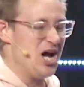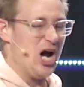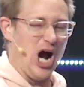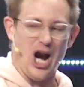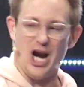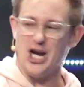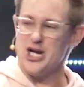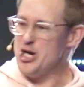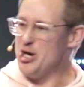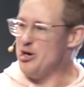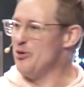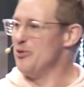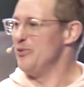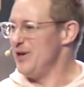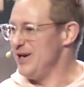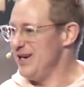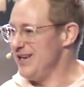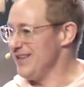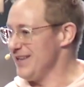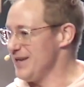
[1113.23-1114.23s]
Are you
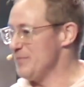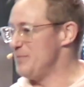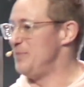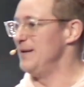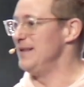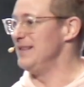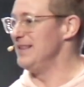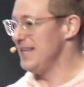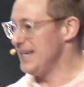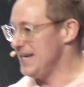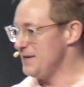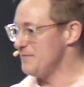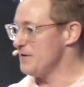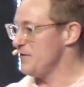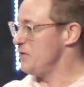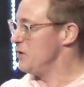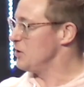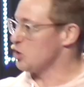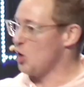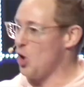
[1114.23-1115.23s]
really
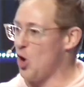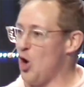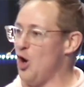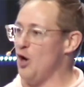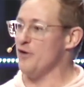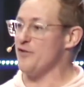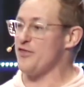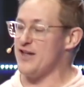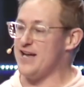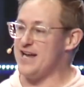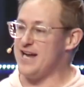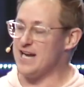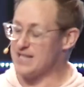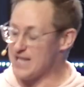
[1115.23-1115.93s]
believing this whole thing